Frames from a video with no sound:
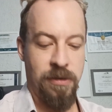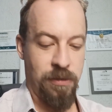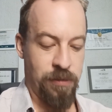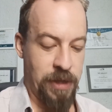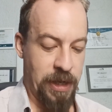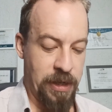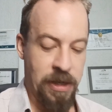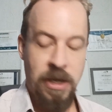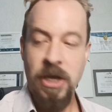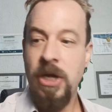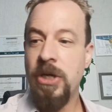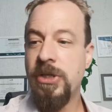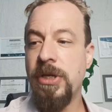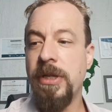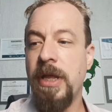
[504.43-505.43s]
Okay,
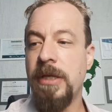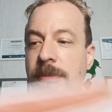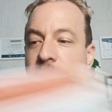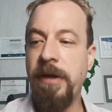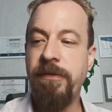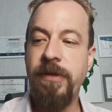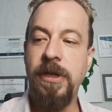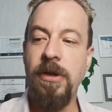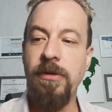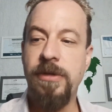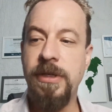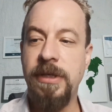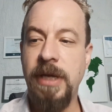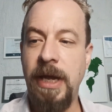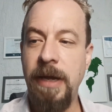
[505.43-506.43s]
so that's my video
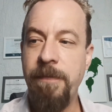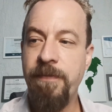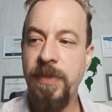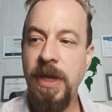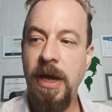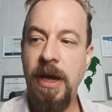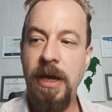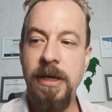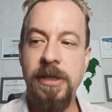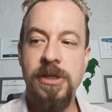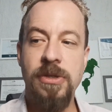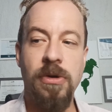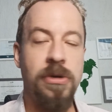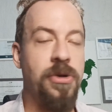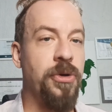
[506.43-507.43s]
today. It's
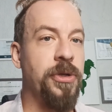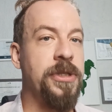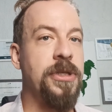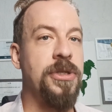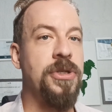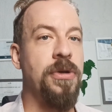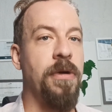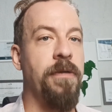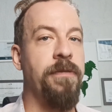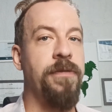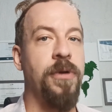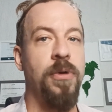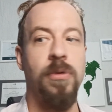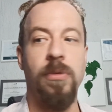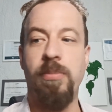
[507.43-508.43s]
not going to solve
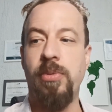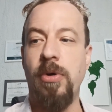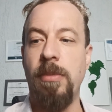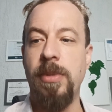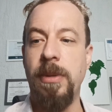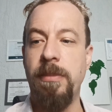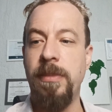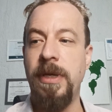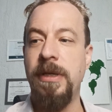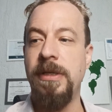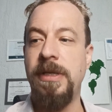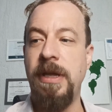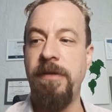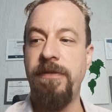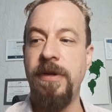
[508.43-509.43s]
your problem
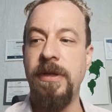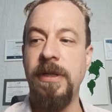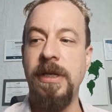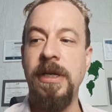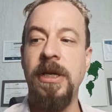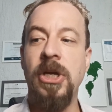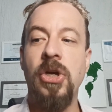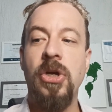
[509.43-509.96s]
indefinitely.